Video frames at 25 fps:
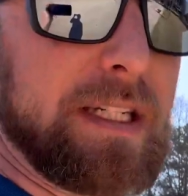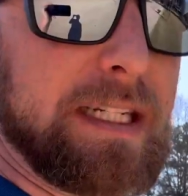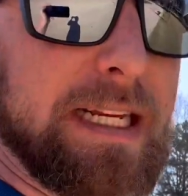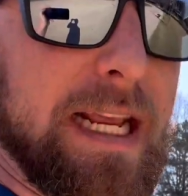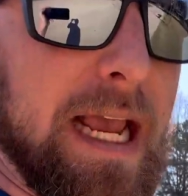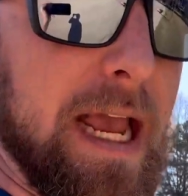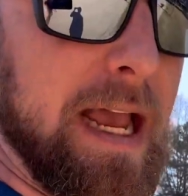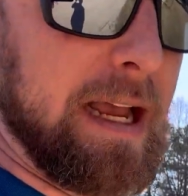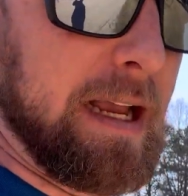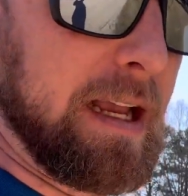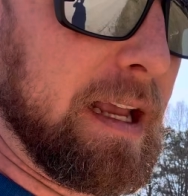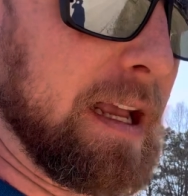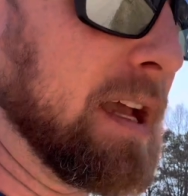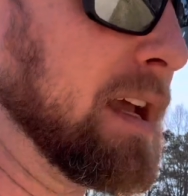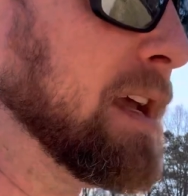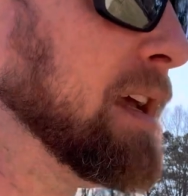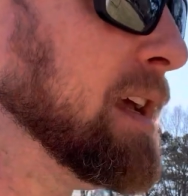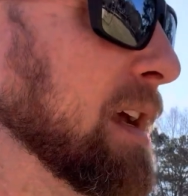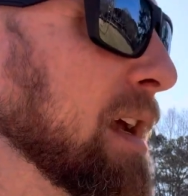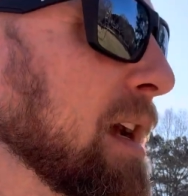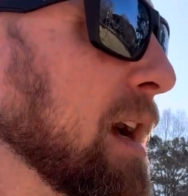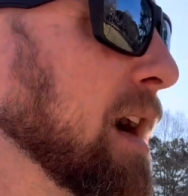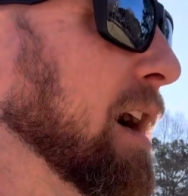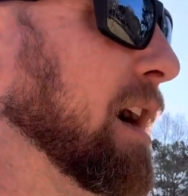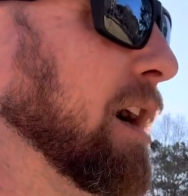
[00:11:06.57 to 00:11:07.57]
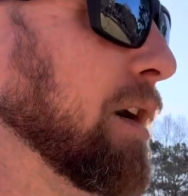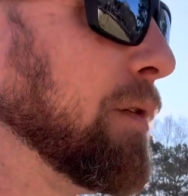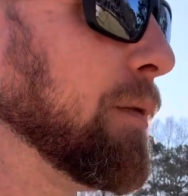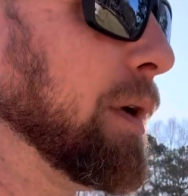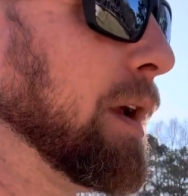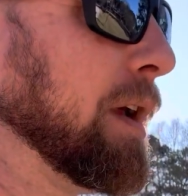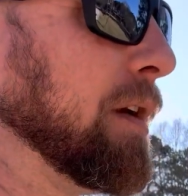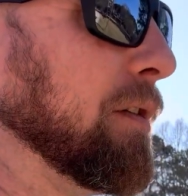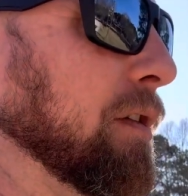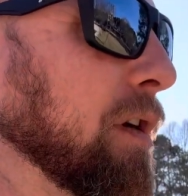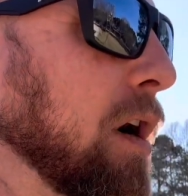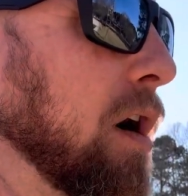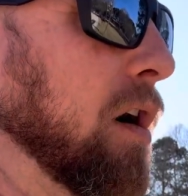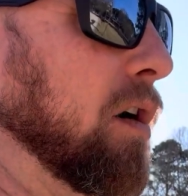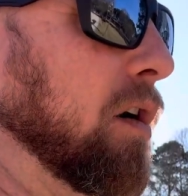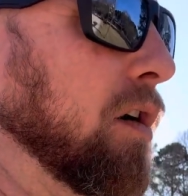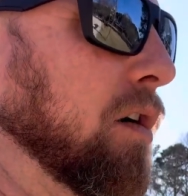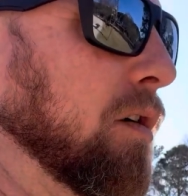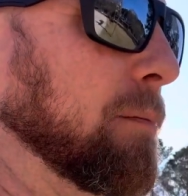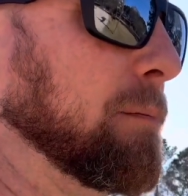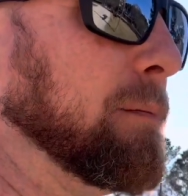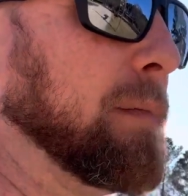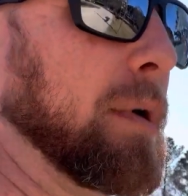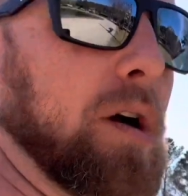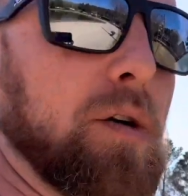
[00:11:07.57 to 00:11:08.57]
deck around
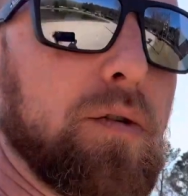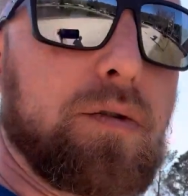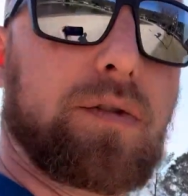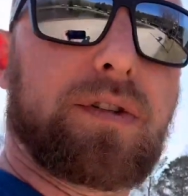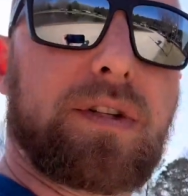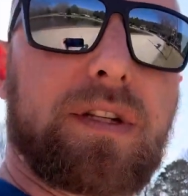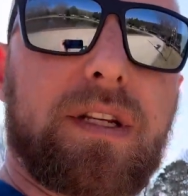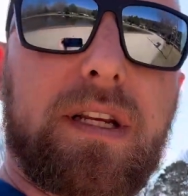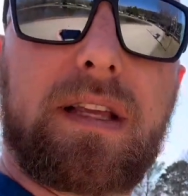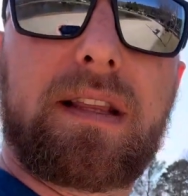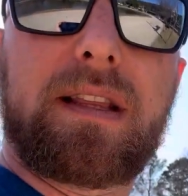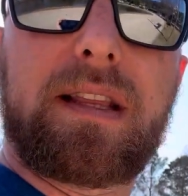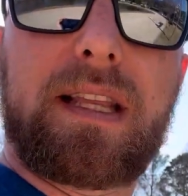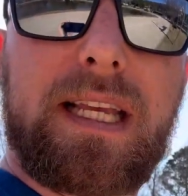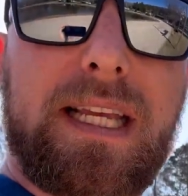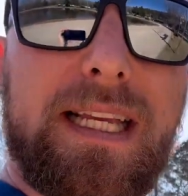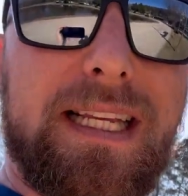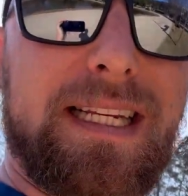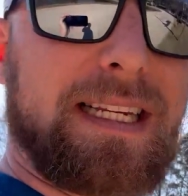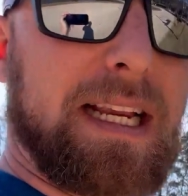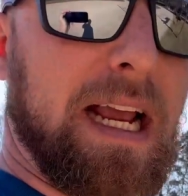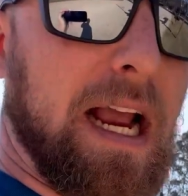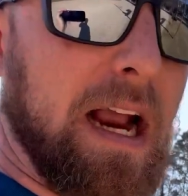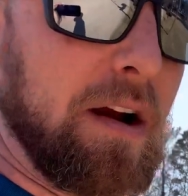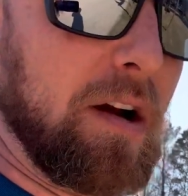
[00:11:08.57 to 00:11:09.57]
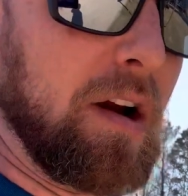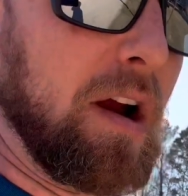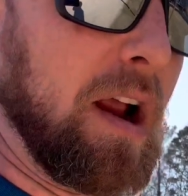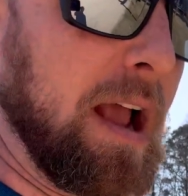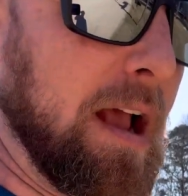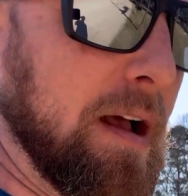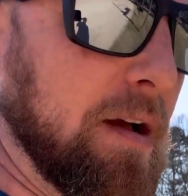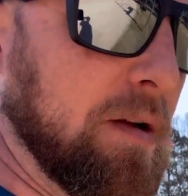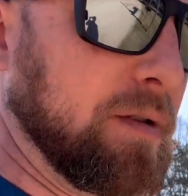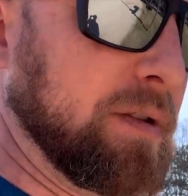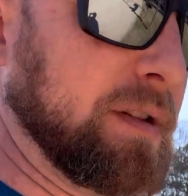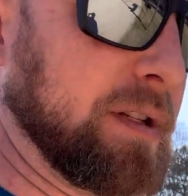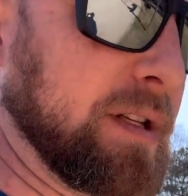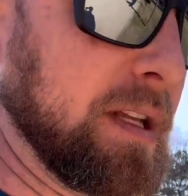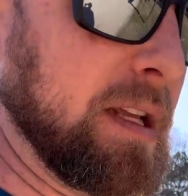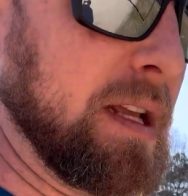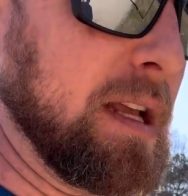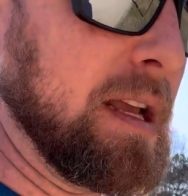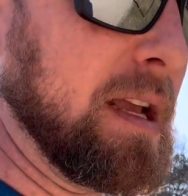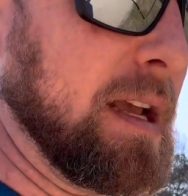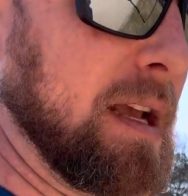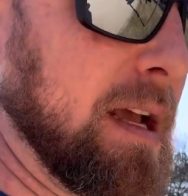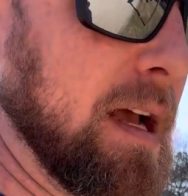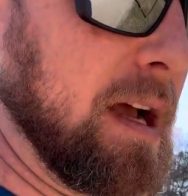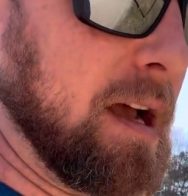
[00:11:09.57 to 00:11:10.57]
almost the entire house.
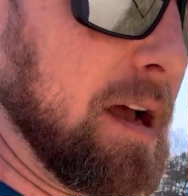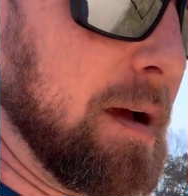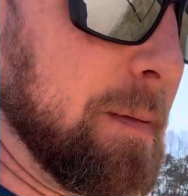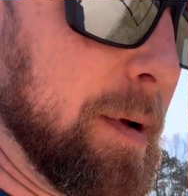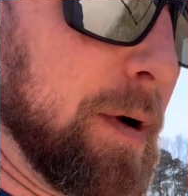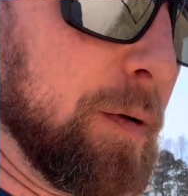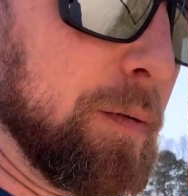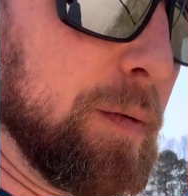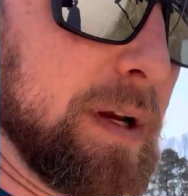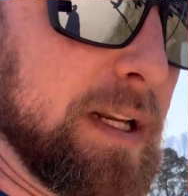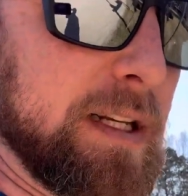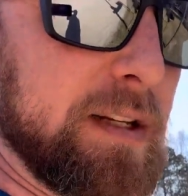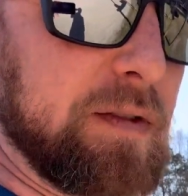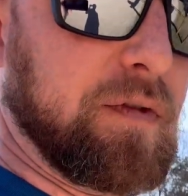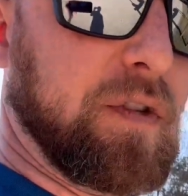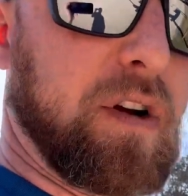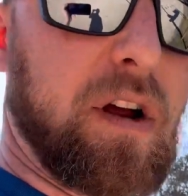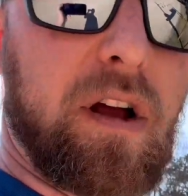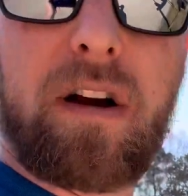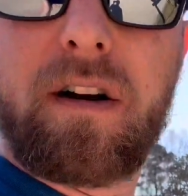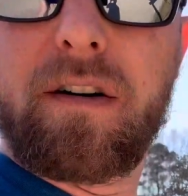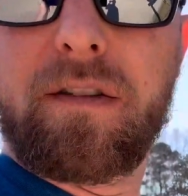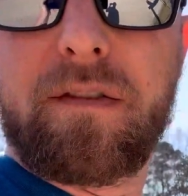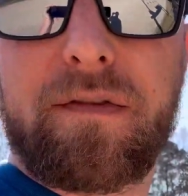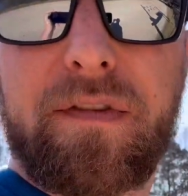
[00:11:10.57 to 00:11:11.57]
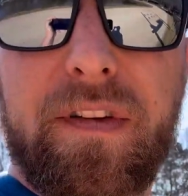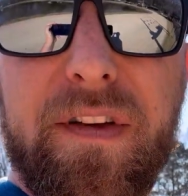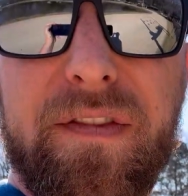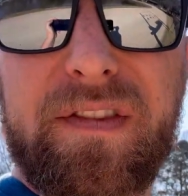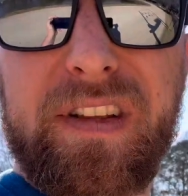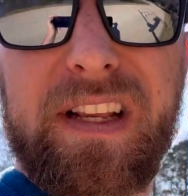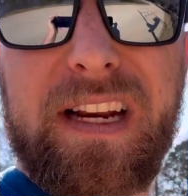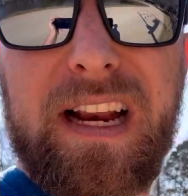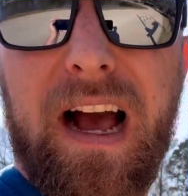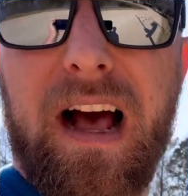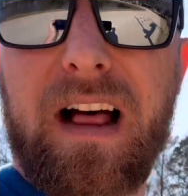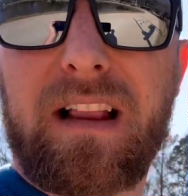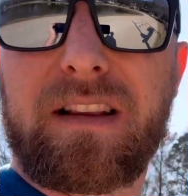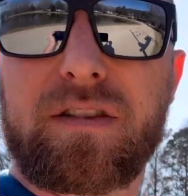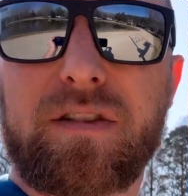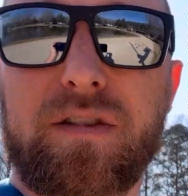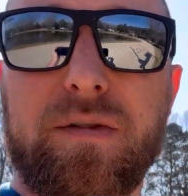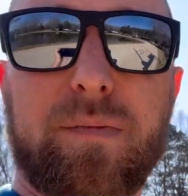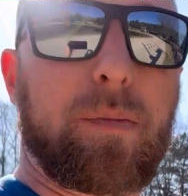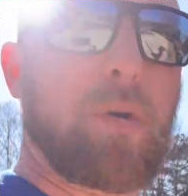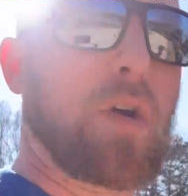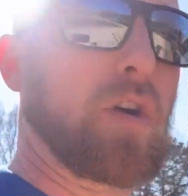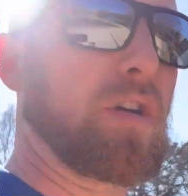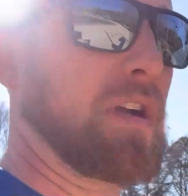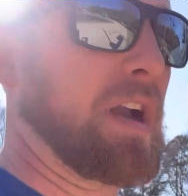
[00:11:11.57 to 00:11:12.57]
It rents for
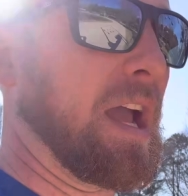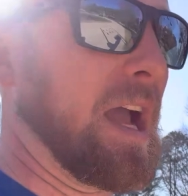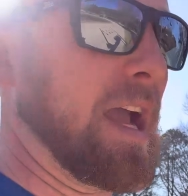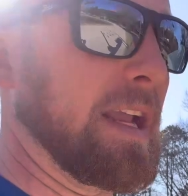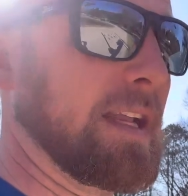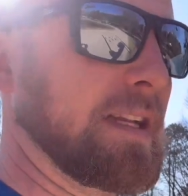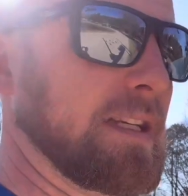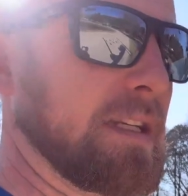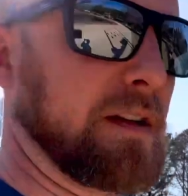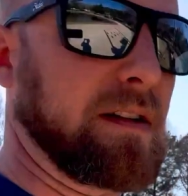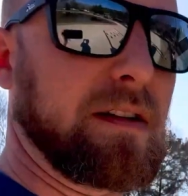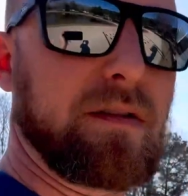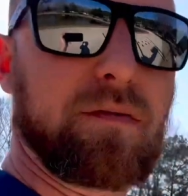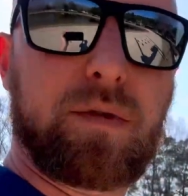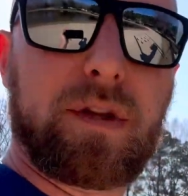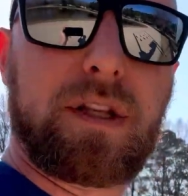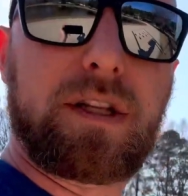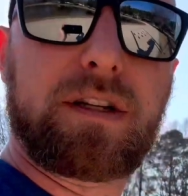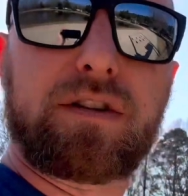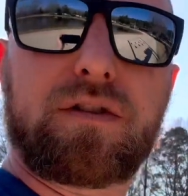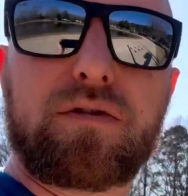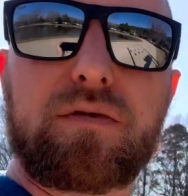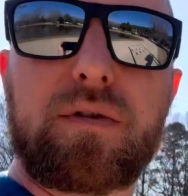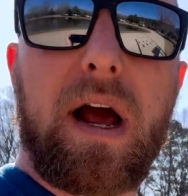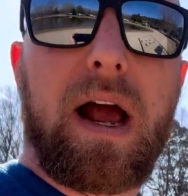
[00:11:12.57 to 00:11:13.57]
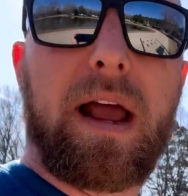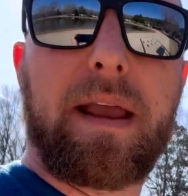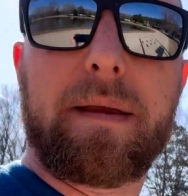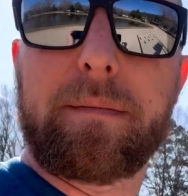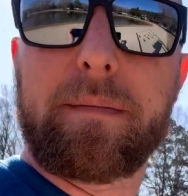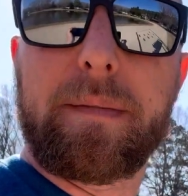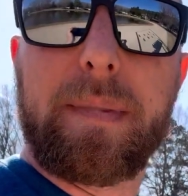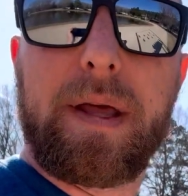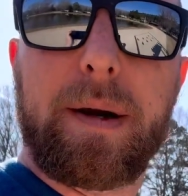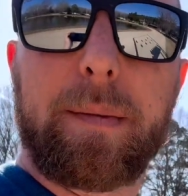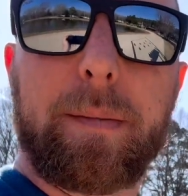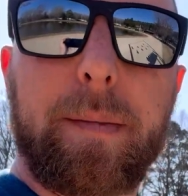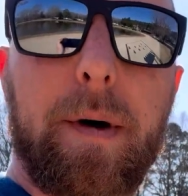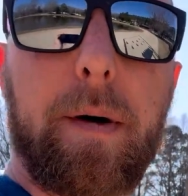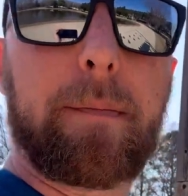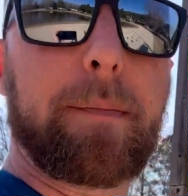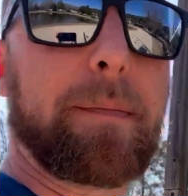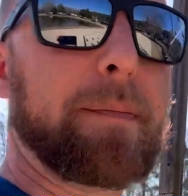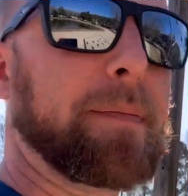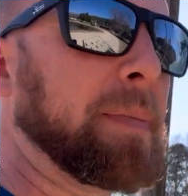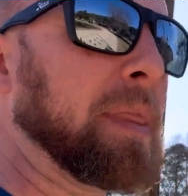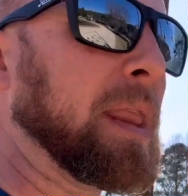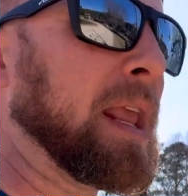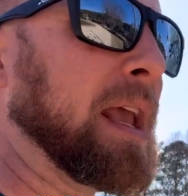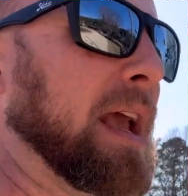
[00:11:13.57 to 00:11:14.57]
$150 per night with a 2-night minimum,
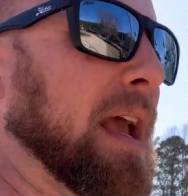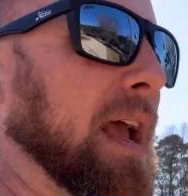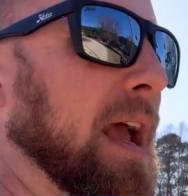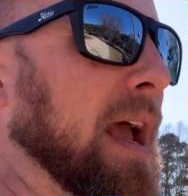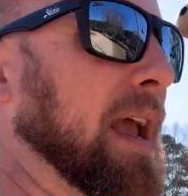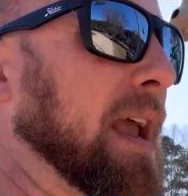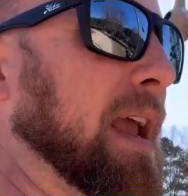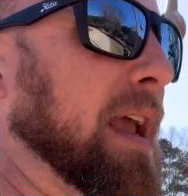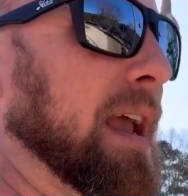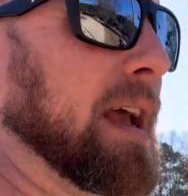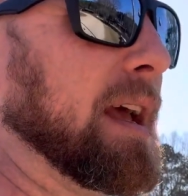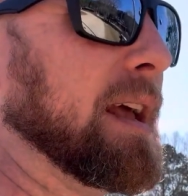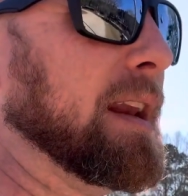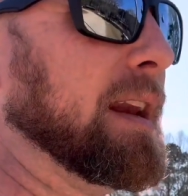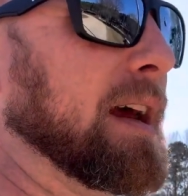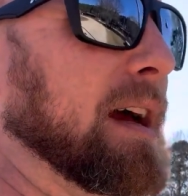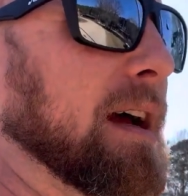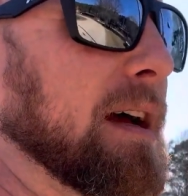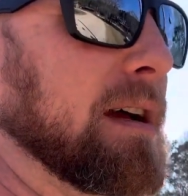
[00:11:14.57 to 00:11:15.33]
and